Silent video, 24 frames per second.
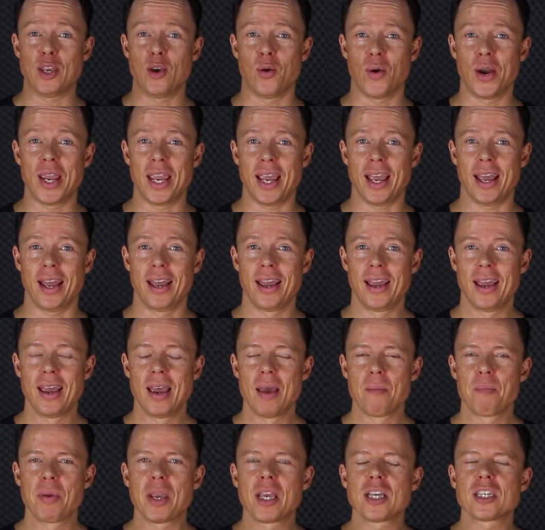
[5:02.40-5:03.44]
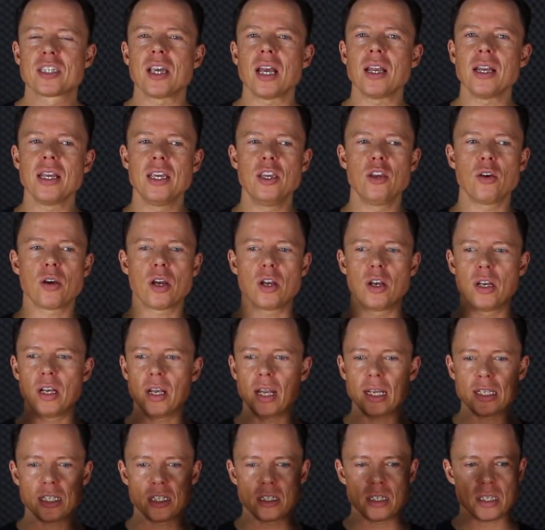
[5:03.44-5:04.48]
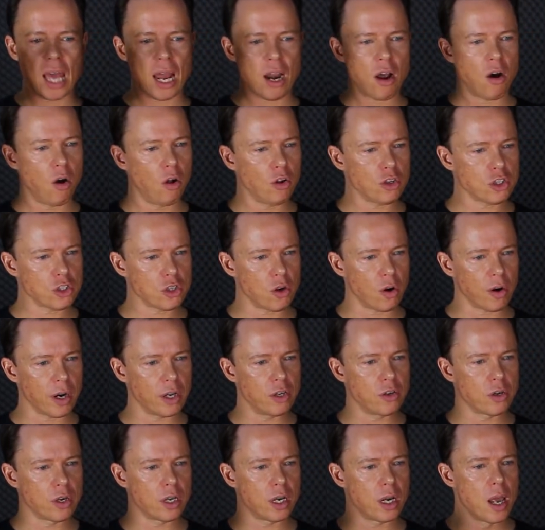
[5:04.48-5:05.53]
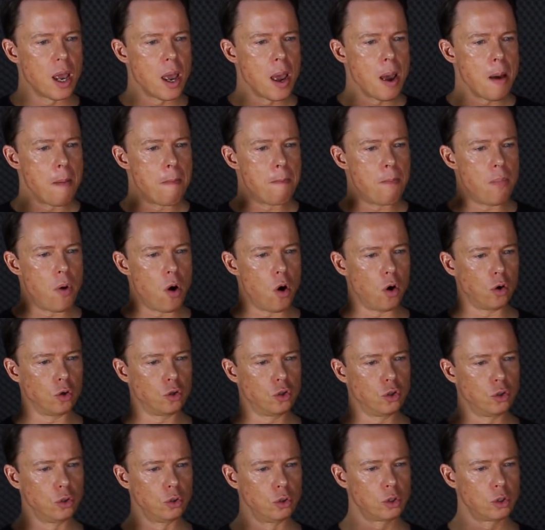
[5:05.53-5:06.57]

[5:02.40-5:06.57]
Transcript: your ear. because suddenly you can listen to that whole song and you can and